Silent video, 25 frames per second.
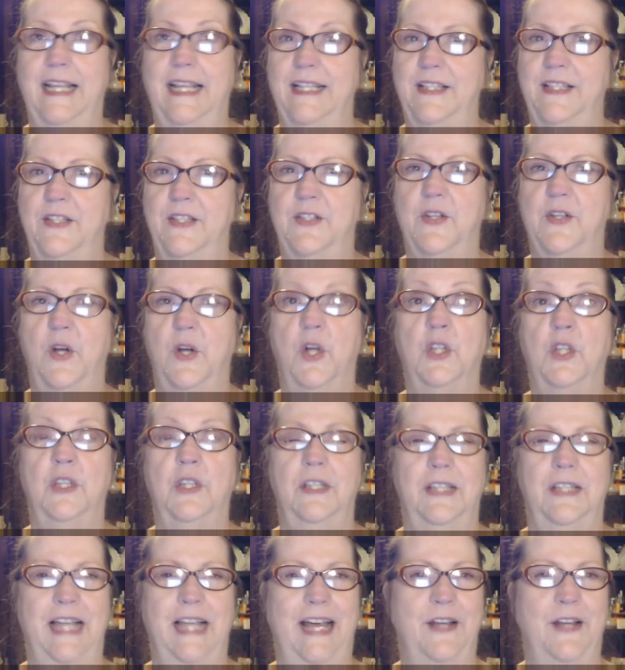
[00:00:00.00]
I guess it's
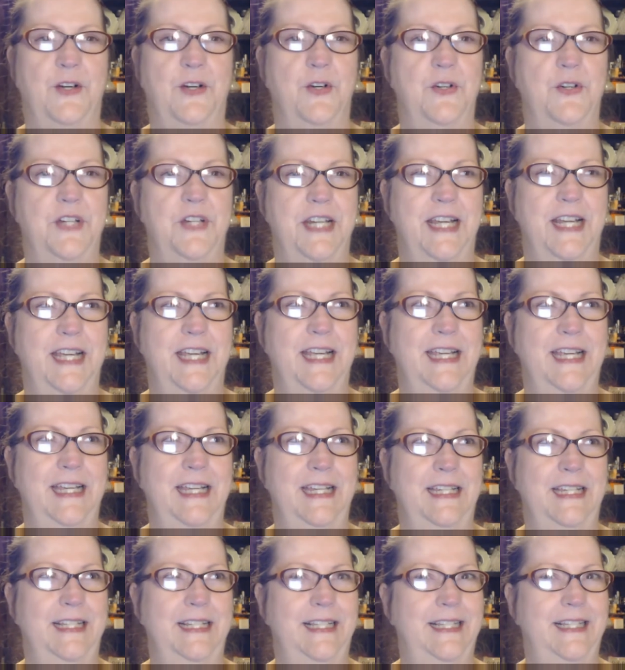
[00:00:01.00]
called Latter
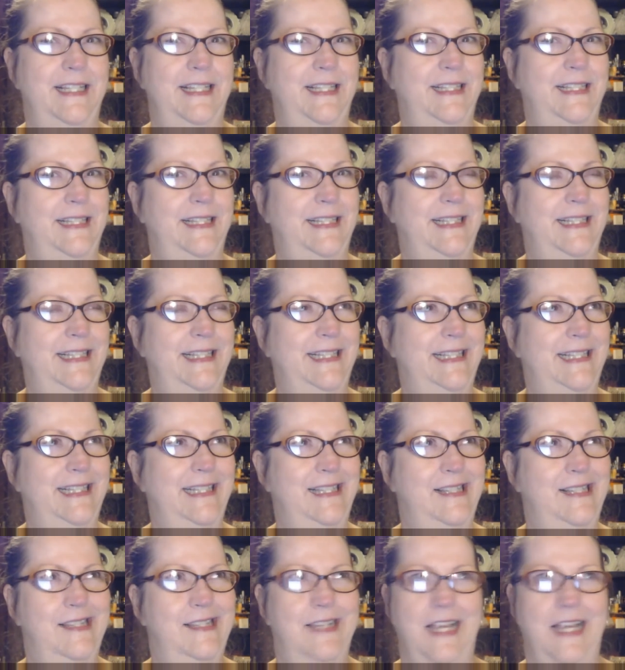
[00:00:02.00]
Day
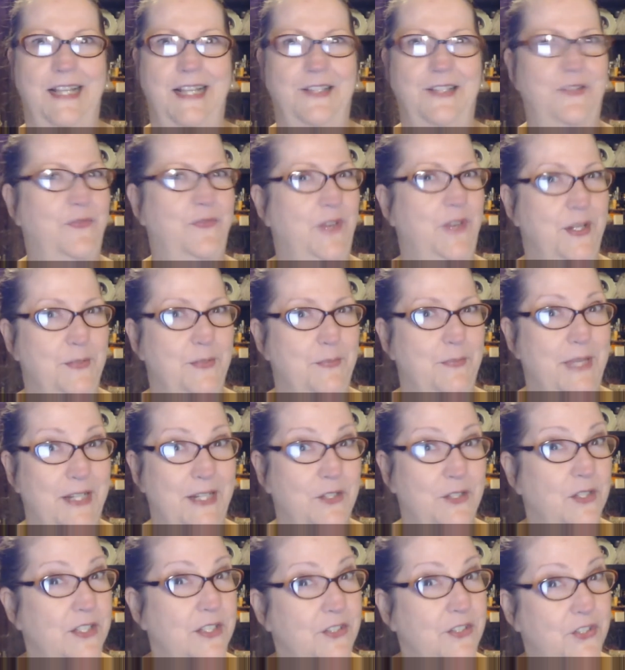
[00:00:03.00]
Saints
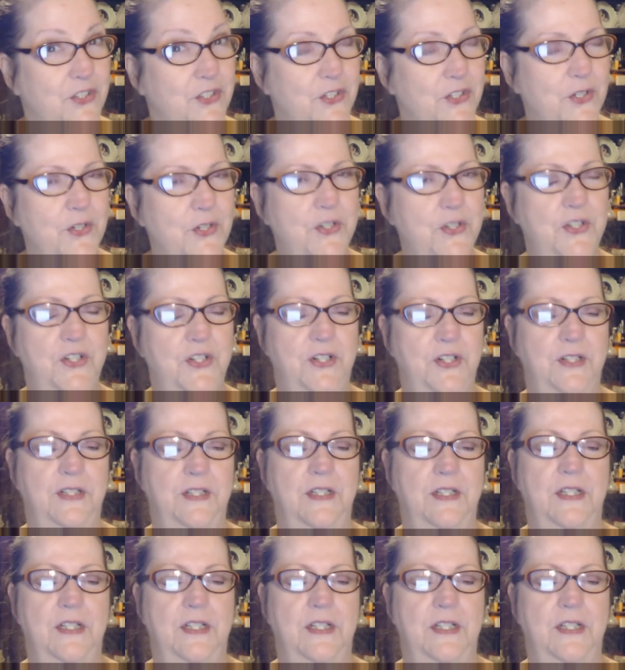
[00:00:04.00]
Fundamentalist Church.